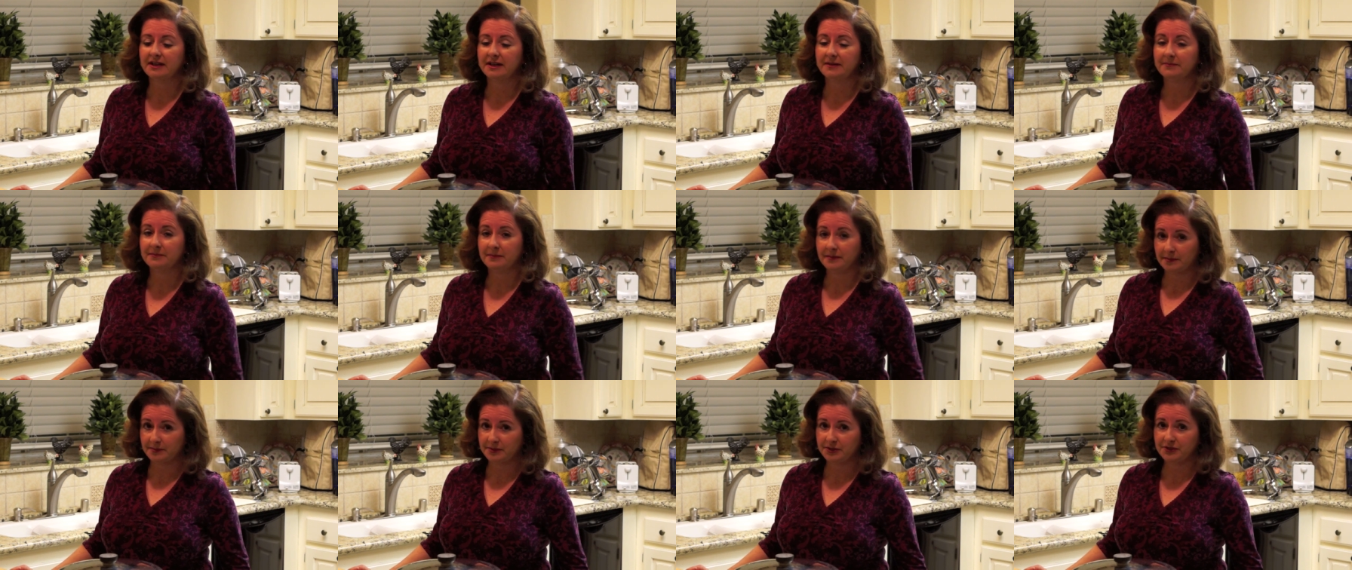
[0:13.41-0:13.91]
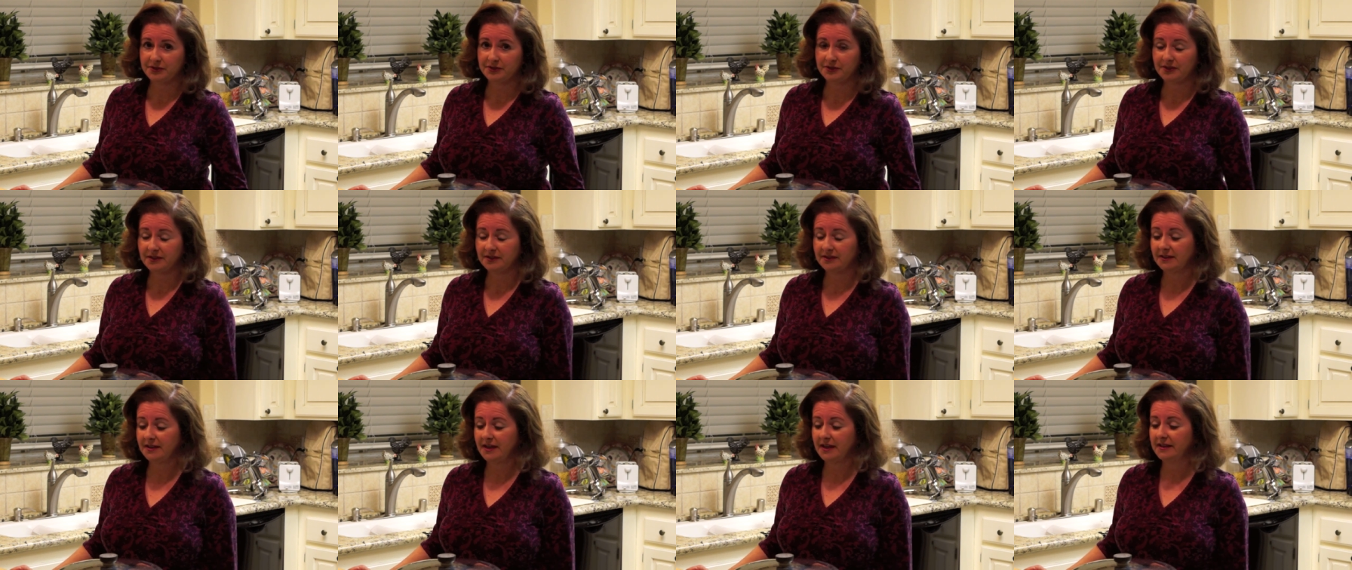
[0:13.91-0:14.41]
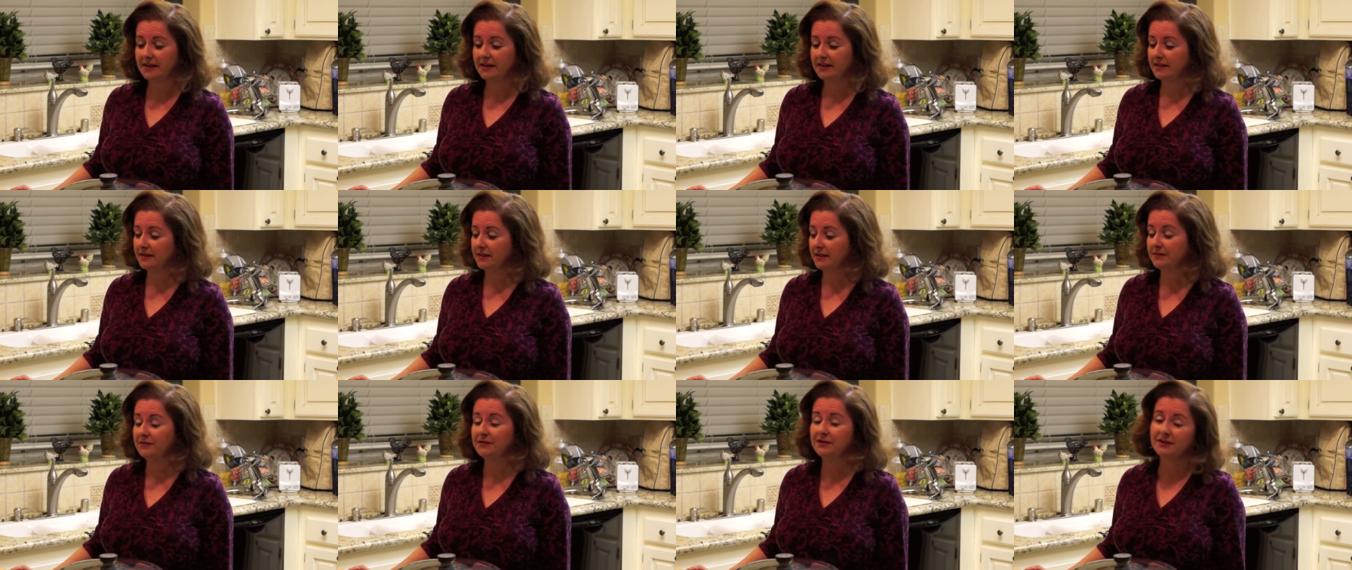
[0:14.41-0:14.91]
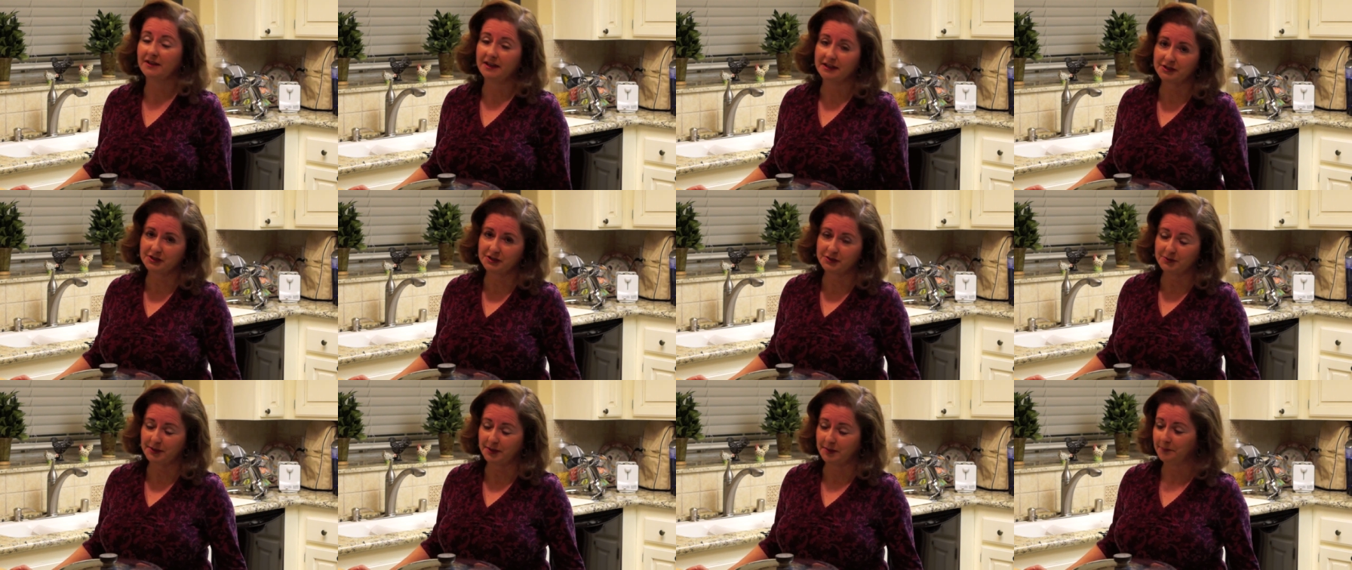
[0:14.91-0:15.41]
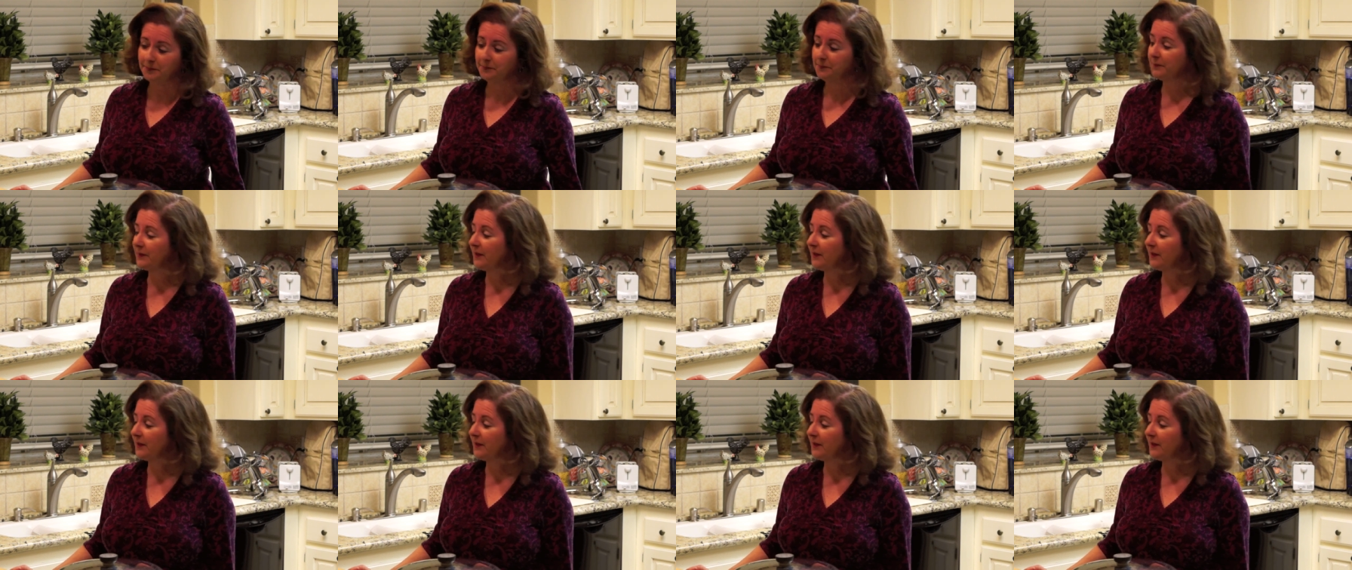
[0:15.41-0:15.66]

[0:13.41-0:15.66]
I'm sure you're going to like it if you like shrimp.